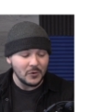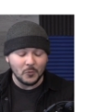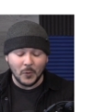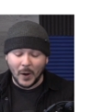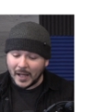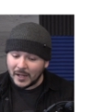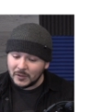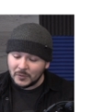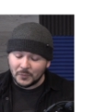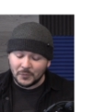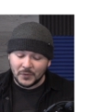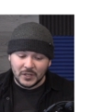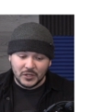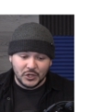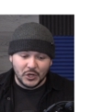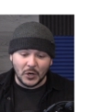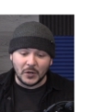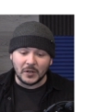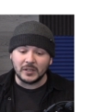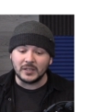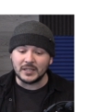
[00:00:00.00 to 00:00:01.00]
well, the
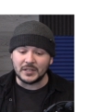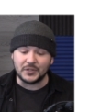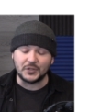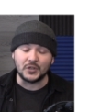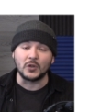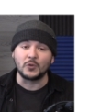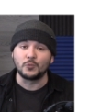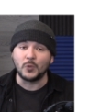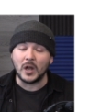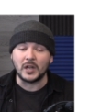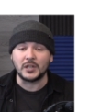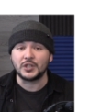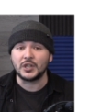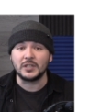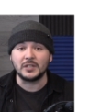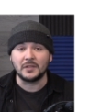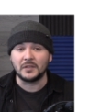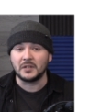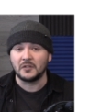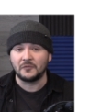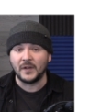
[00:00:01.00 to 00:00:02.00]
journalists are
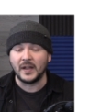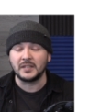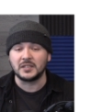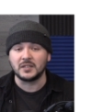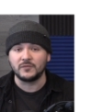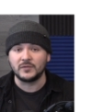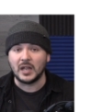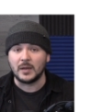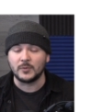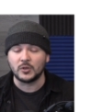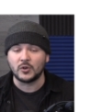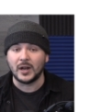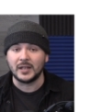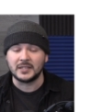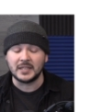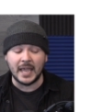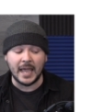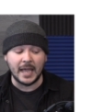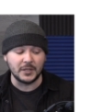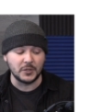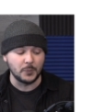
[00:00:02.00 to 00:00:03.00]
rushing to the defense of
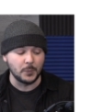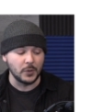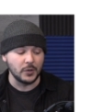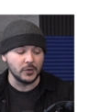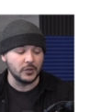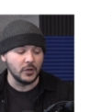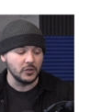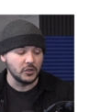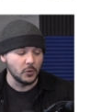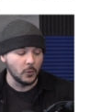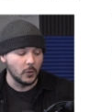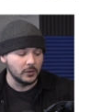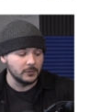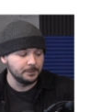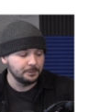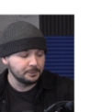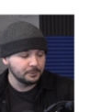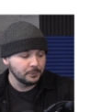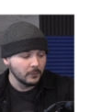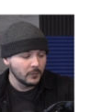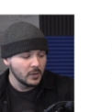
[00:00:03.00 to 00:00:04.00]
Democrats as per usual.
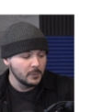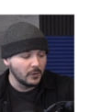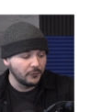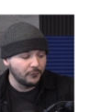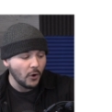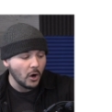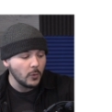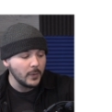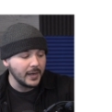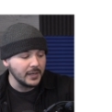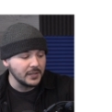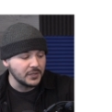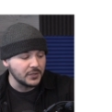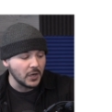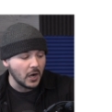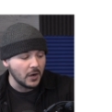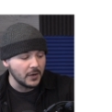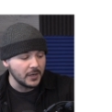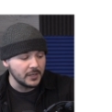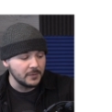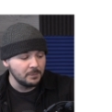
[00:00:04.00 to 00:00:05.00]
Before we get
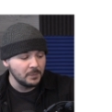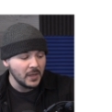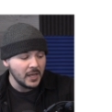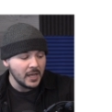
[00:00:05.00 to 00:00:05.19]
started,